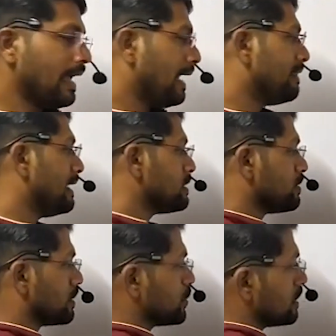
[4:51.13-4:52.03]
and that
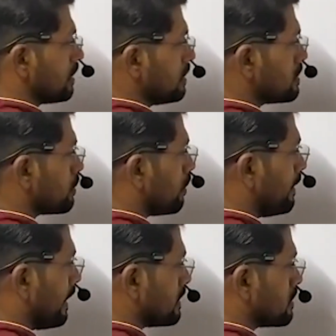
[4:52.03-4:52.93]
structure is
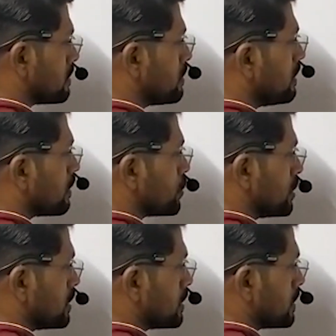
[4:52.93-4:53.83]
called as
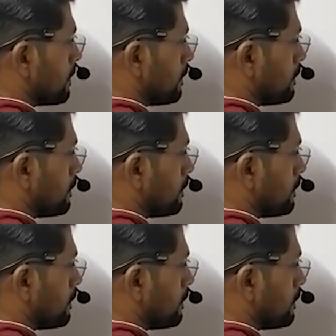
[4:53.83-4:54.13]
synergids.